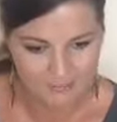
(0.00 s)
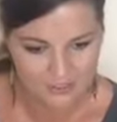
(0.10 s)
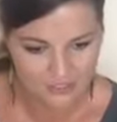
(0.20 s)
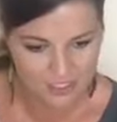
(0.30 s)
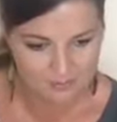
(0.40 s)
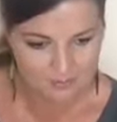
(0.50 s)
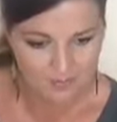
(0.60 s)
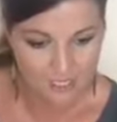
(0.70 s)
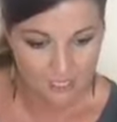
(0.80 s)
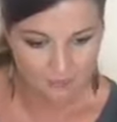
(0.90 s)
Which tip
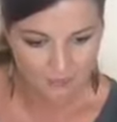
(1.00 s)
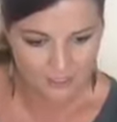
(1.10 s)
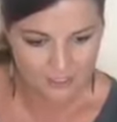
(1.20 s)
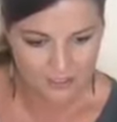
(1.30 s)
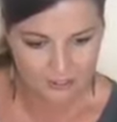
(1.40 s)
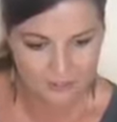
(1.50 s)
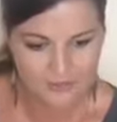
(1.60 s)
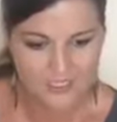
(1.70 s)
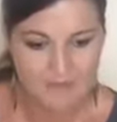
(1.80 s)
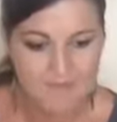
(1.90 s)
will you
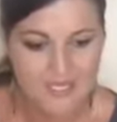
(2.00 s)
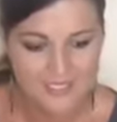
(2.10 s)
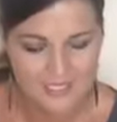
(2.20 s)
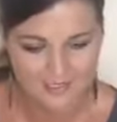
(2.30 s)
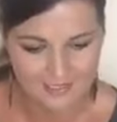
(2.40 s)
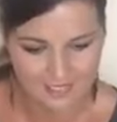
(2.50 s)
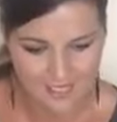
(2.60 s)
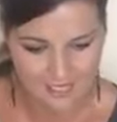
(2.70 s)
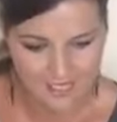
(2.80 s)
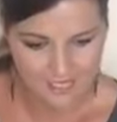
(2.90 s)
use immediately?